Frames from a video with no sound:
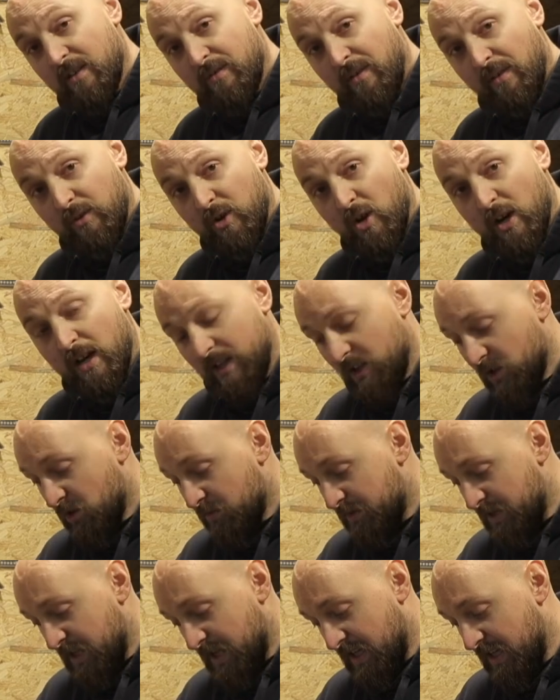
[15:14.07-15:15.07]
if I've got any
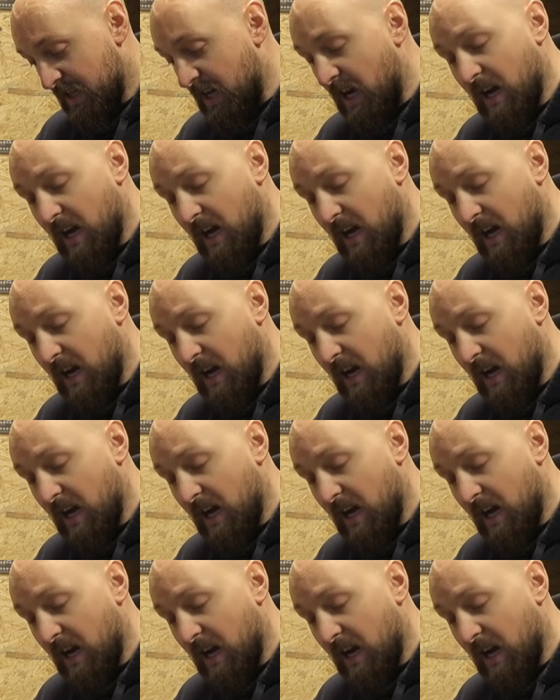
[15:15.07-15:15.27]
update,